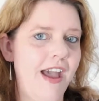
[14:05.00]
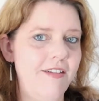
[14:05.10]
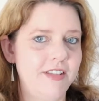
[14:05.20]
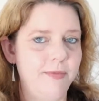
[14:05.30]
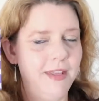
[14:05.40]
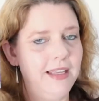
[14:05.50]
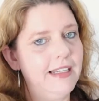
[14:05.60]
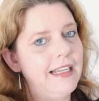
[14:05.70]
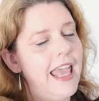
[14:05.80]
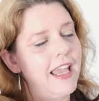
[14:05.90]
have something a
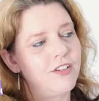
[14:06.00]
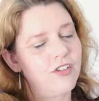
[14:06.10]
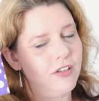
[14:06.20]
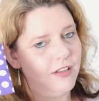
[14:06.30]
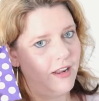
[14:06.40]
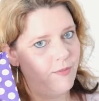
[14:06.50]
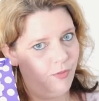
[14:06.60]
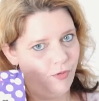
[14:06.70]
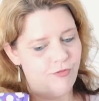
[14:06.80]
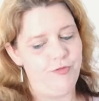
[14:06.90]
little extra that I
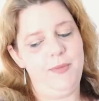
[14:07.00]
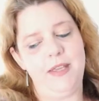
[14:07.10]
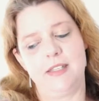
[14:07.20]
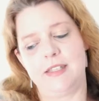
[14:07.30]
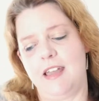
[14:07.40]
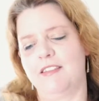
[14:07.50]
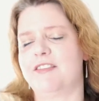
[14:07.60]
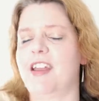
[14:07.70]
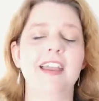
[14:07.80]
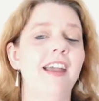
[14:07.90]
bought for
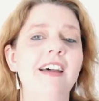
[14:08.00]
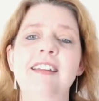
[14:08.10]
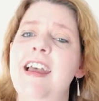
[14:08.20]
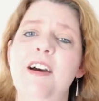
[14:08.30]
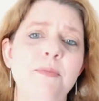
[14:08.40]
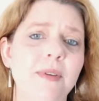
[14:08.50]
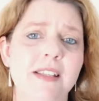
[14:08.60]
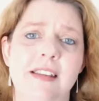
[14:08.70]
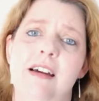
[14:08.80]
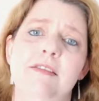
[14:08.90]
myself. I can't help
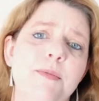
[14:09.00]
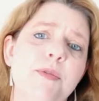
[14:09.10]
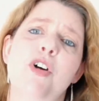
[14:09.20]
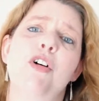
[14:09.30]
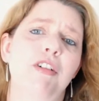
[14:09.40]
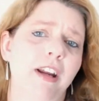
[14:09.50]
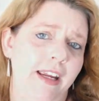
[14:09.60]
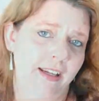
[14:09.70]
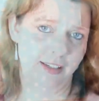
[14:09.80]
myself, I'm sorry.